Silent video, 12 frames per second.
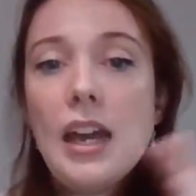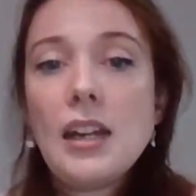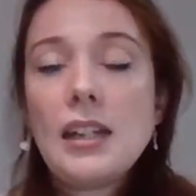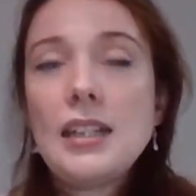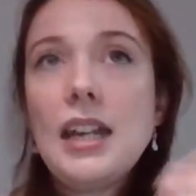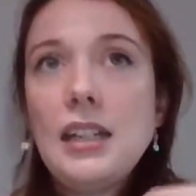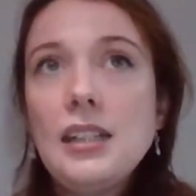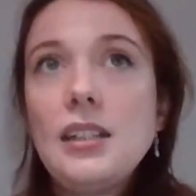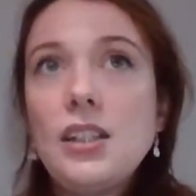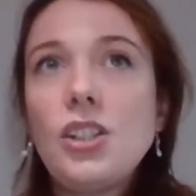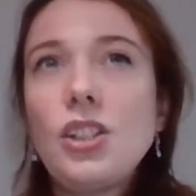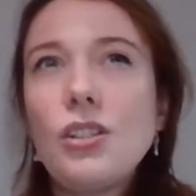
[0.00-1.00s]
And I tended
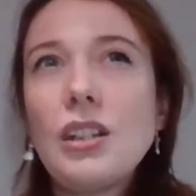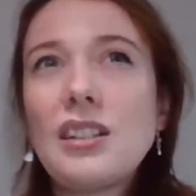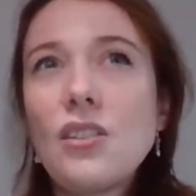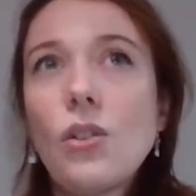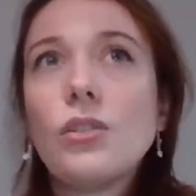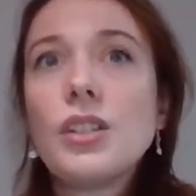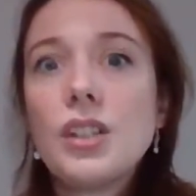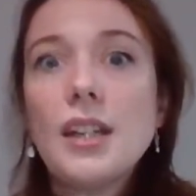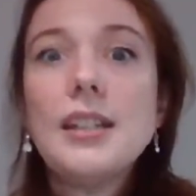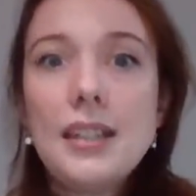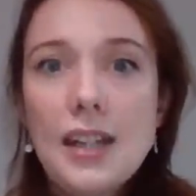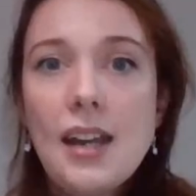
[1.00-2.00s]
to do this on
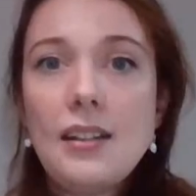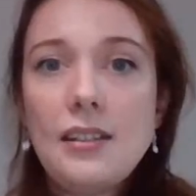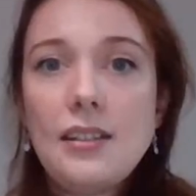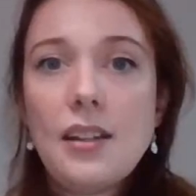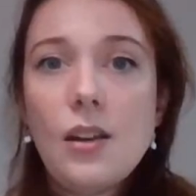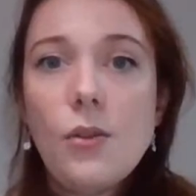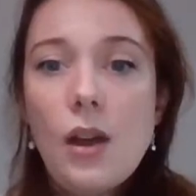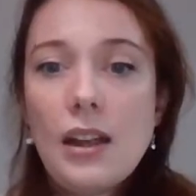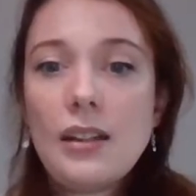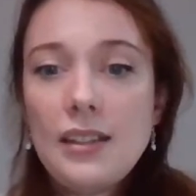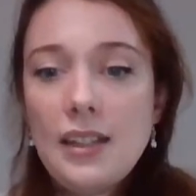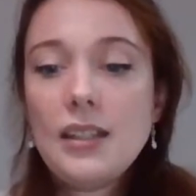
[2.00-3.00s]
study days, so I
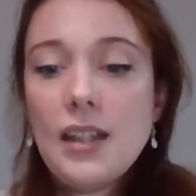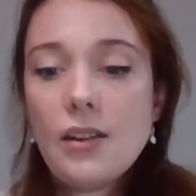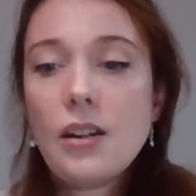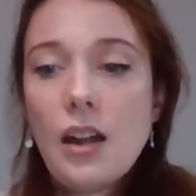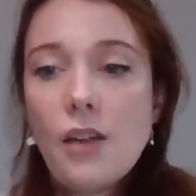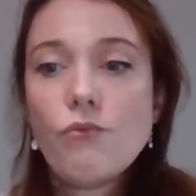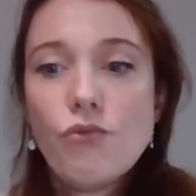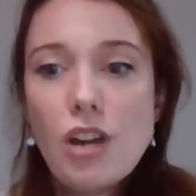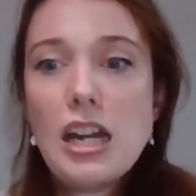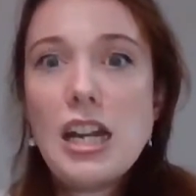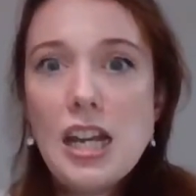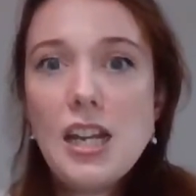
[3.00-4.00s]
could sit down and
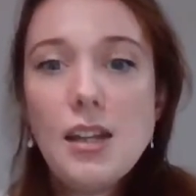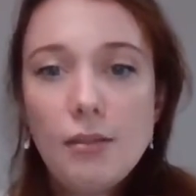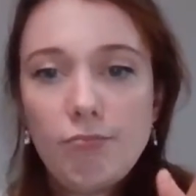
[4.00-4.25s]
really